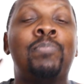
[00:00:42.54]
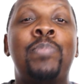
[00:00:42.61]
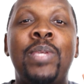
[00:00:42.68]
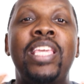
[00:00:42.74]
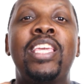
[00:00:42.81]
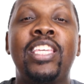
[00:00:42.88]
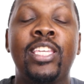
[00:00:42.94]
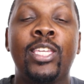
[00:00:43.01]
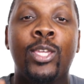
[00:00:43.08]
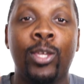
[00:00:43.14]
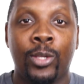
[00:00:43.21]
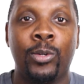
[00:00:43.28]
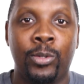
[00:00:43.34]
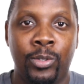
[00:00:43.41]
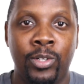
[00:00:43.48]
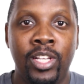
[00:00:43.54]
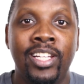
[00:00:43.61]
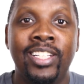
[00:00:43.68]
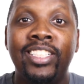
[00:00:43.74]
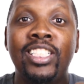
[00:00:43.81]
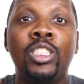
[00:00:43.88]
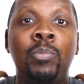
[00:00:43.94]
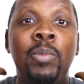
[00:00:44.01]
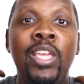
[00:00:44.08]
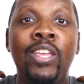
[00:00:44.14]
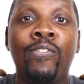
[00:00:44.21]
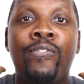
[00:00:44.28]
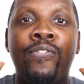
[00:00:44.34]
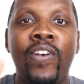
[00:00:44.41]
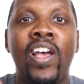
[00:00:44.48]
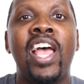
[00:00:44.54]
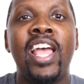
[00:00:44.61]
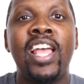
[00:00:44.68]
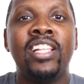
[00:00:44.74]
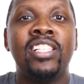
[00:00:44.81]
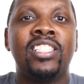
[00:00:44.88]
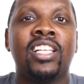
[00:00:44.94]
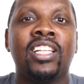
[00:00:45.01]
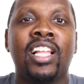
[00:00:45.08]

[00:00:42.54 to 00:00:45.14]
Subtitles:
being you. Just being fans,